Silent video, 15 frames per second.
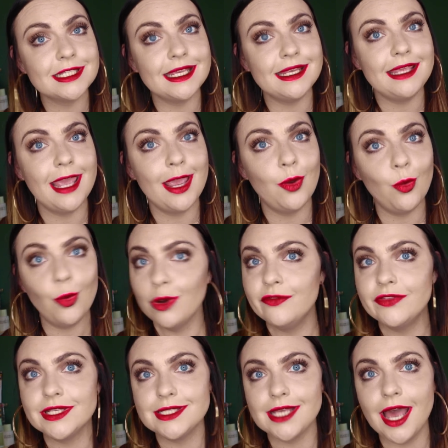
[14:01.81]
skincare all
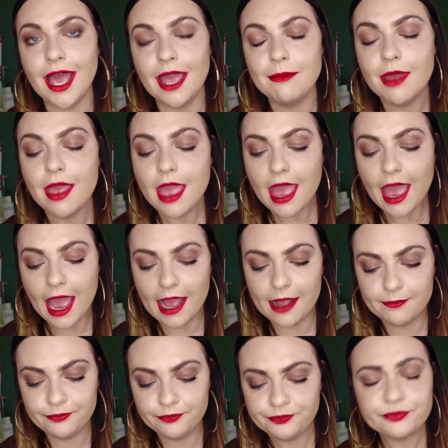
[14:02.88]
of the time.
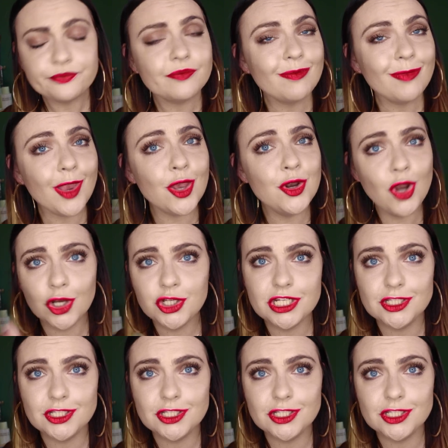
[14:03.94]
Um, not